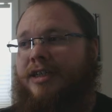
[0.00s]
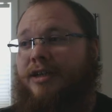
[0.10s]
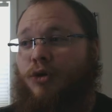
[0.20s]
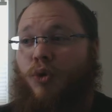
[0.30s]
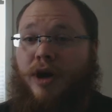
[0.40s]

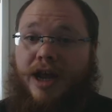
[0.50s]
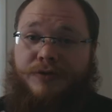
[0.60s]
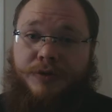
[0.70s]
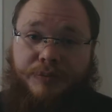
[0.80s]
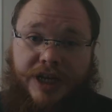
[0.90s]
or
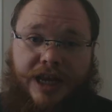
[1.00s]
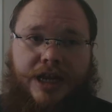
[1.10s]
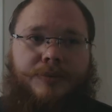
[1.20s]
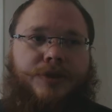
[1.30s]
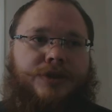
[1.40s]
haven't been
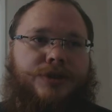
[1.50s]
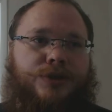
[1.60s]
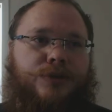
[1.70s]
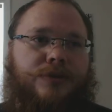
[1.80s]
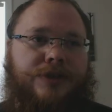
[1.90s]
able to
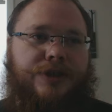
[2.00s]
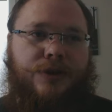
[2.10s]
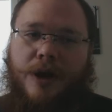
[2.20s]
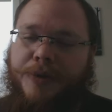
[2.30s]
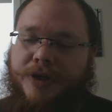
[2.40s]
do.
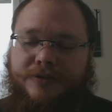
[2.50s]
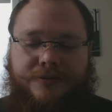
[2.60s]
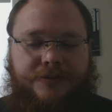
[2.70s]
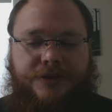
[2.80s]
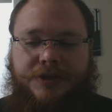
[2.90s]
I mean,
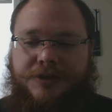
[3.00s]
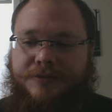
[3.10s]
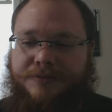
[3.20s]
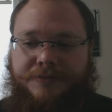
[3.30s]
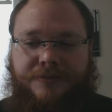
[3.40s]

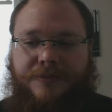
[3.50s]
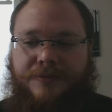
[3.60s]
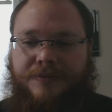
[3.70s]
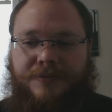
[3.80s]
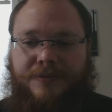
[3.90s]
just
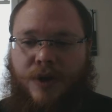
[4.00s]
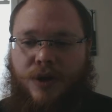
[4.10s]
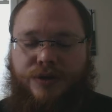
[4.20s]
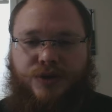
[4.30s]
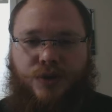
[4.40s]

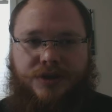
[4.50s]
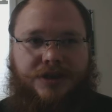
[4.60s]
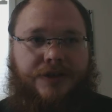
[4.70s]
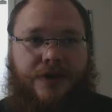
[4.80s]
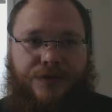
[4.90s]
all sorts
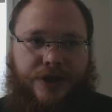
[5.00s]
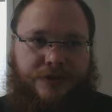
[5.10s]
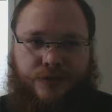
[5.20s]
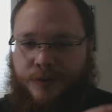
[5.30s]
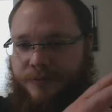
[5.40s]
of stuff.
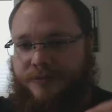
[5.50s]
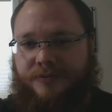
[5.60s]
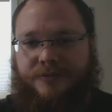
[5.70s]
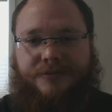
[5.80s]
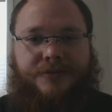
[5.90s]
Everything from
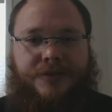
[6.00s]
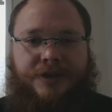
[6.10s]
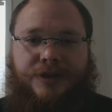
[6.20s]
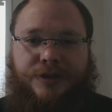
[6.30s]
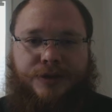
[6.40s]

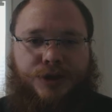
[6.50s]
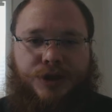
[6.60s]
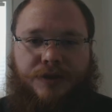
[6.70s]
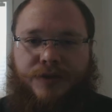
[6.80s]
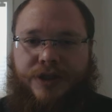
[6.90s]

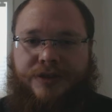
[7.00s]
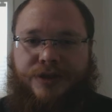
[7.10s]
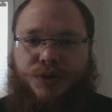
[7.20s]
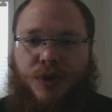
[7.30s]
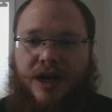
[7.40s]
shoveling
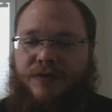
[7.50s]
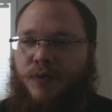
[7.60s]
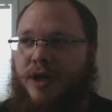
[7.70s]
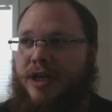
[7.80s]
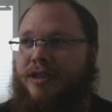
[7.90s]
the
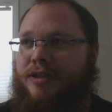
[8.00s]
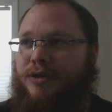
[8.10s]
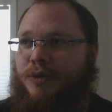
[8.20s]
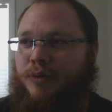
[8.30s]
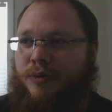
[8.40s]
driveway
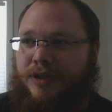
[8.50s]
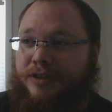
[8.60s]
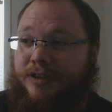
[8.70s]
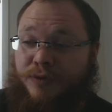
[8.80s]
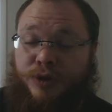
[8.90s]
to
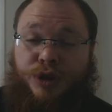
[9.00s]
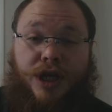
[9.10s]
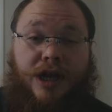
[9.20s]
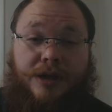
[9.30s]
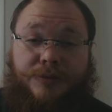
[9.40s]
different
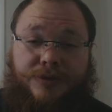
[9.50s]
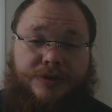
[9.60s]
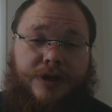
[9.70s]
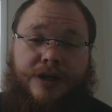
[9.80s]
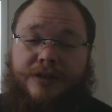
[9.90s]

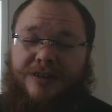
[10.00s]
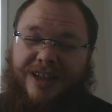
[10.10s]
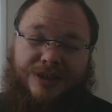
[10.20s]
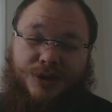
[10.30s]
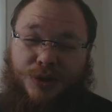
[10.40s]
jobs. Right, and the
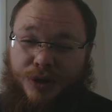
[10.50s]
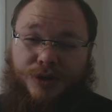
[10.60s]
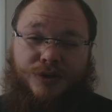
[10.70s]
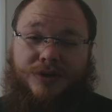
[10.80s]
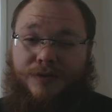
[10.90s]
last 2
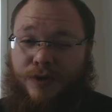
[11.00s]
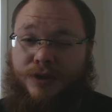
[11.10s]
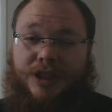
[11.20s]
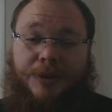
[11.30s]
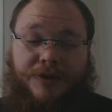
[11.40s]
years was the
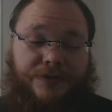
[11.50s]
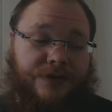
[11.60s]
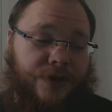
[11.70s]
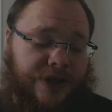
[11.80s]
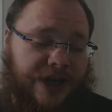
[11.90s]
first time I've
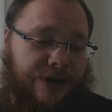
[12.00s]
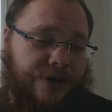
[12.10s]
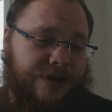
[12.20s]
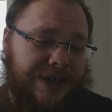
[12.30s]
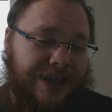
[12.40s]
ever
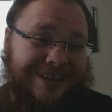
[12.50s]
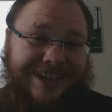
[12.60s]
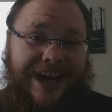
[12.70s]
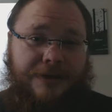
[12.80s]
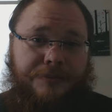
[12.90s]
encountered
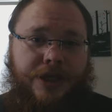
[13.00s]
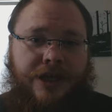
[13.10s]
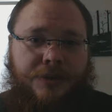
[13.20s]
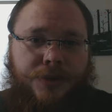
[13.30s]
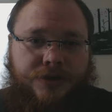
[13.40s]
not
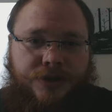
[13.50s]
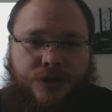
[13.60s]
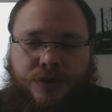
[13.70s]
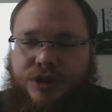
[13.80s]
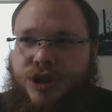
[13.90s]
being able to
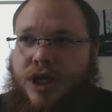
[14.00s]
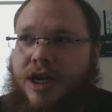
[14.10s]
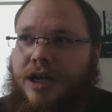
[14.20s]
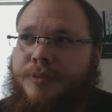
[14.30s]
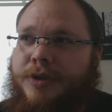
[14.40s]
do a
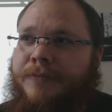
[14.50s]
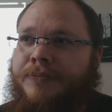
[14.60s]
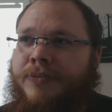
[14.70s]
job,